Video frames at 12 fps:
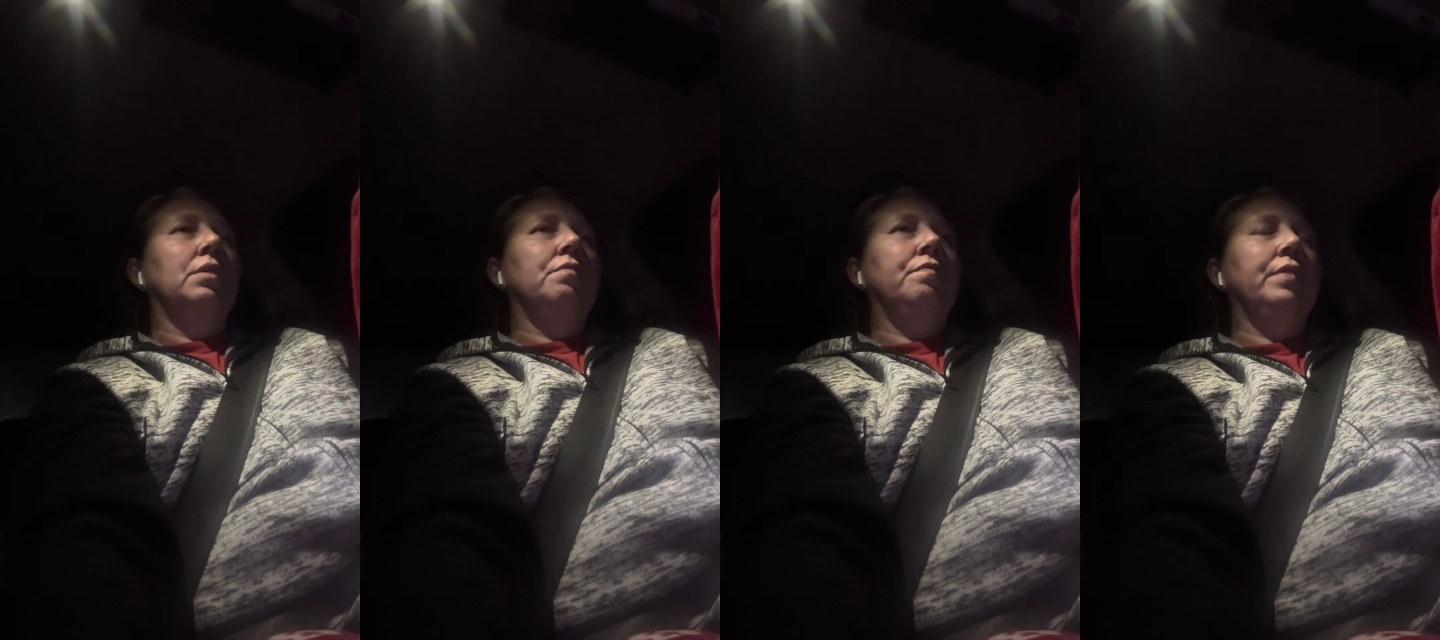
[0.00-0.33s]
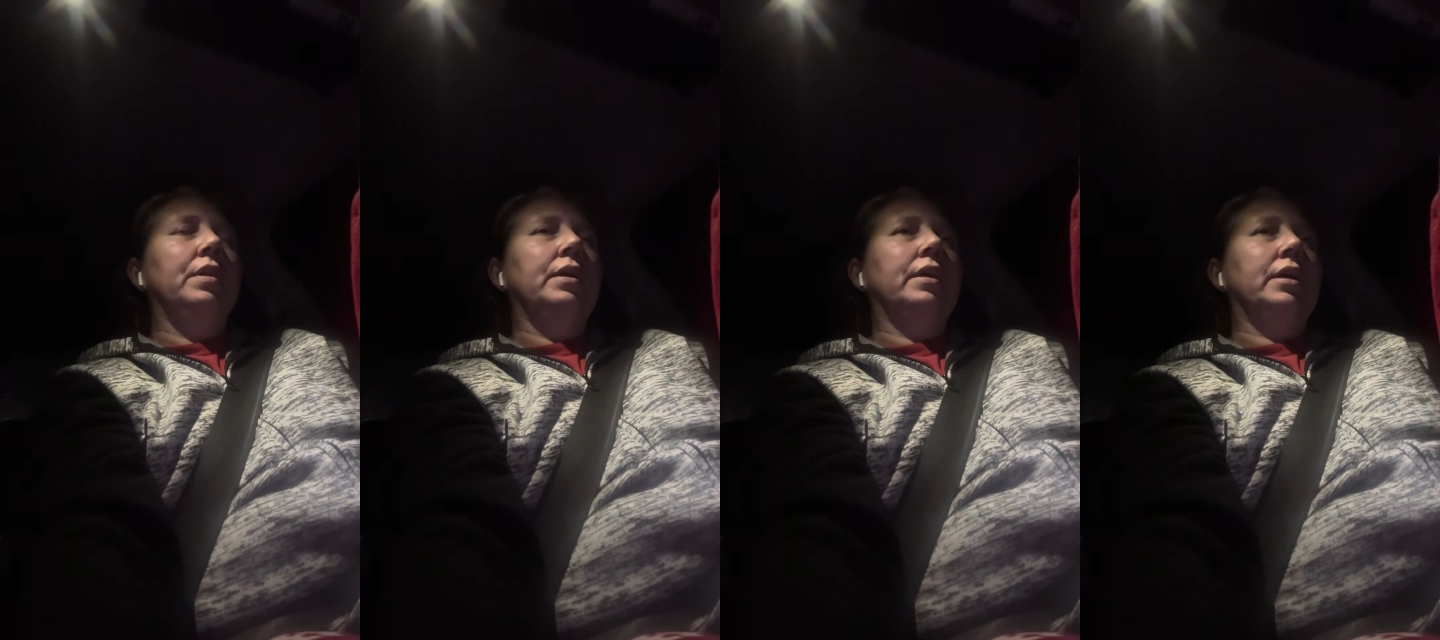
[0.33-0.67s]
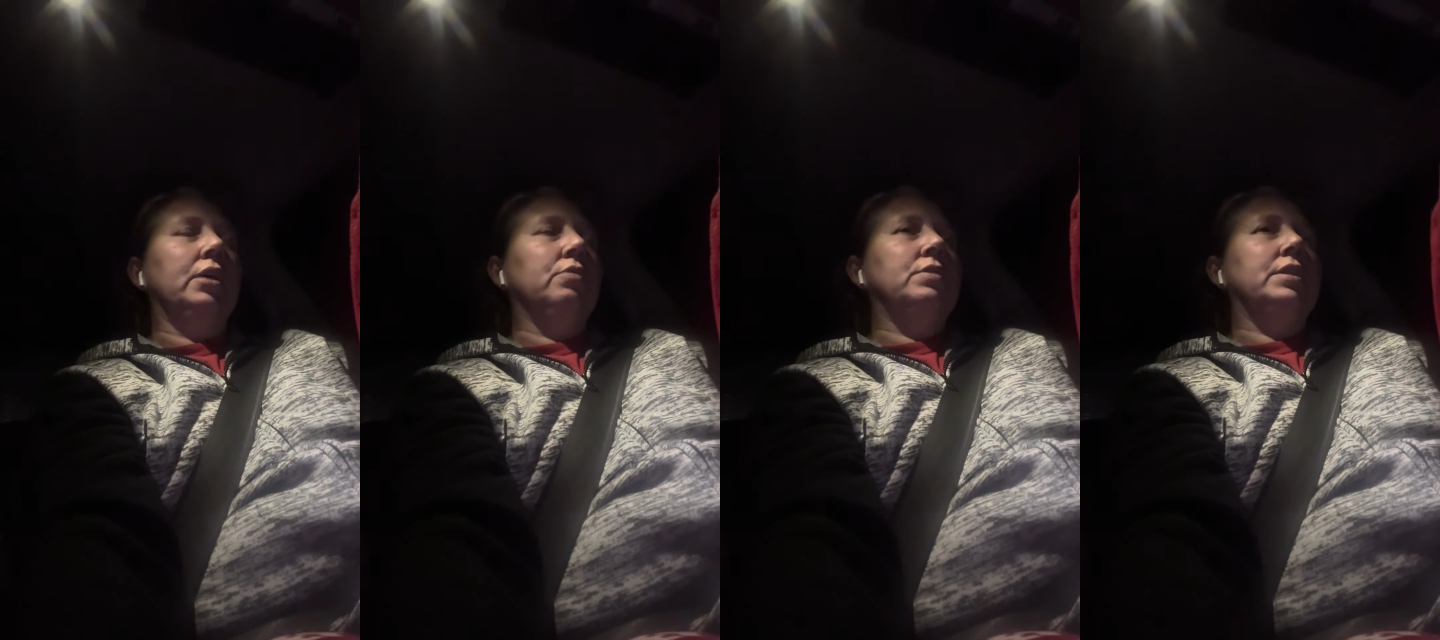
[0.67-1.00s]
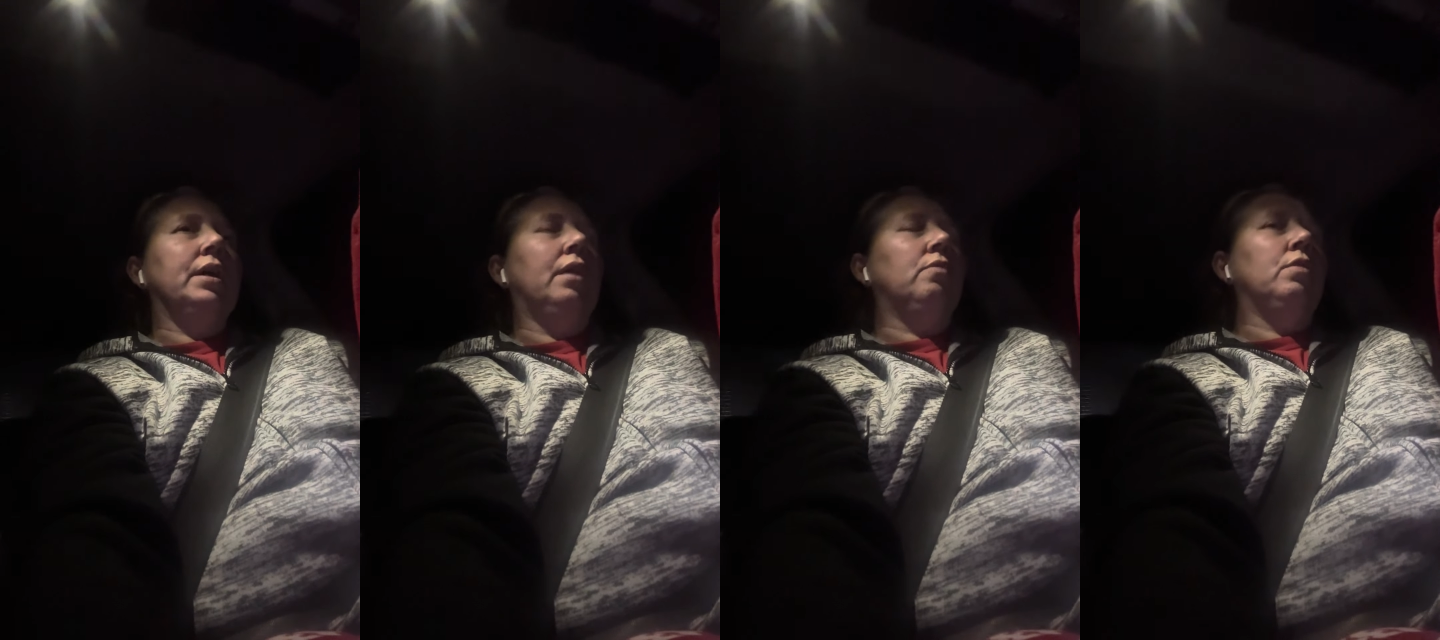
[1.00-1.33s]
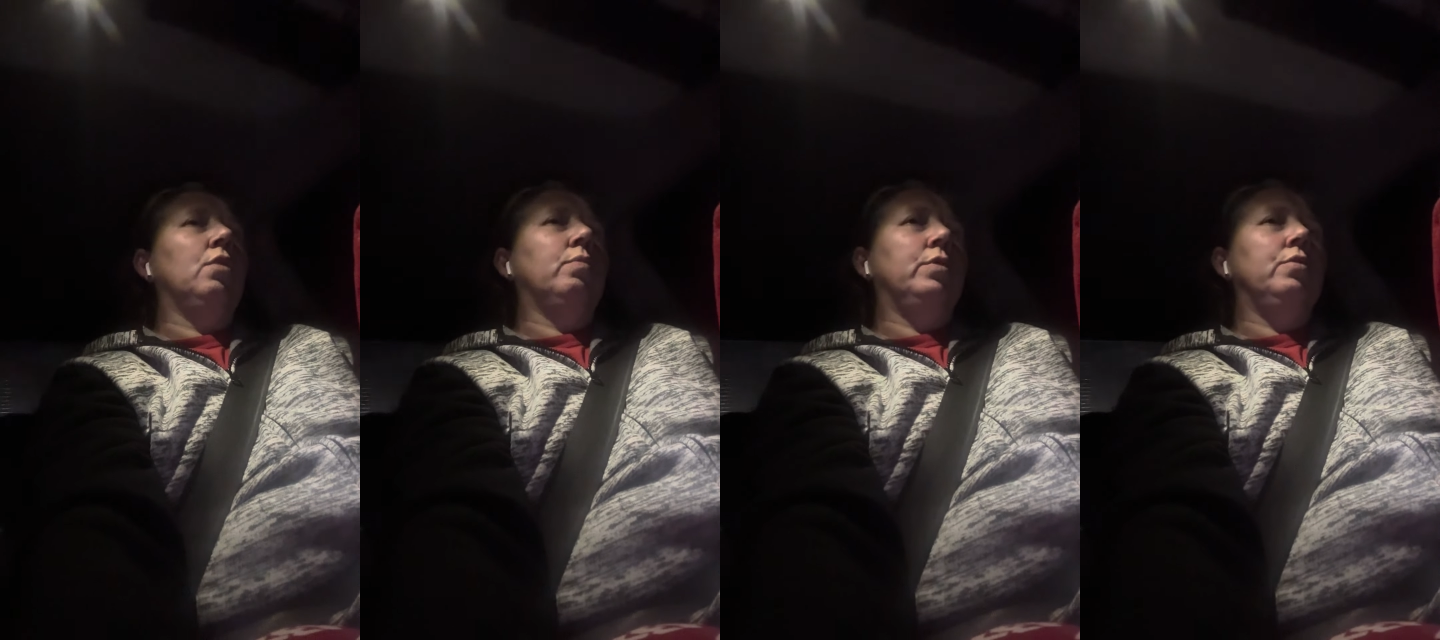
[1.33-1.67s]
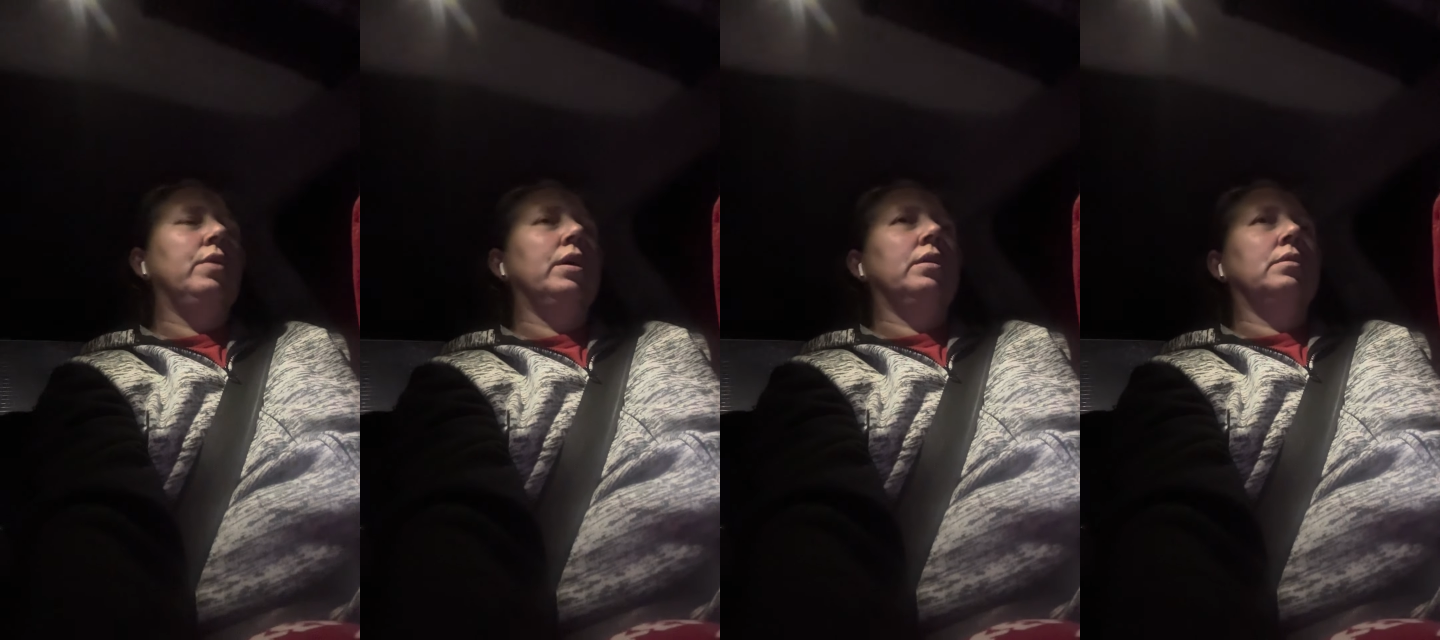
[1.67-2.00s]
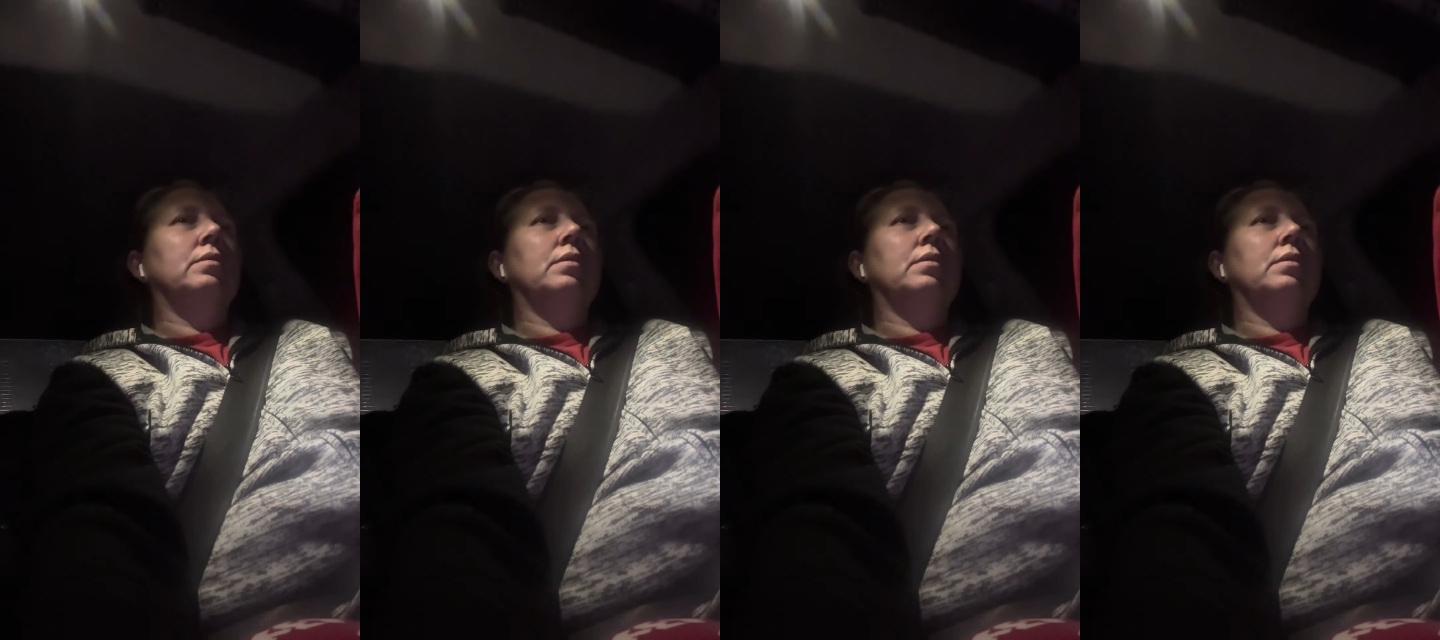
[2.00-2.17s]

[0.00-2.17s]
feeling guilty. I don't know when you get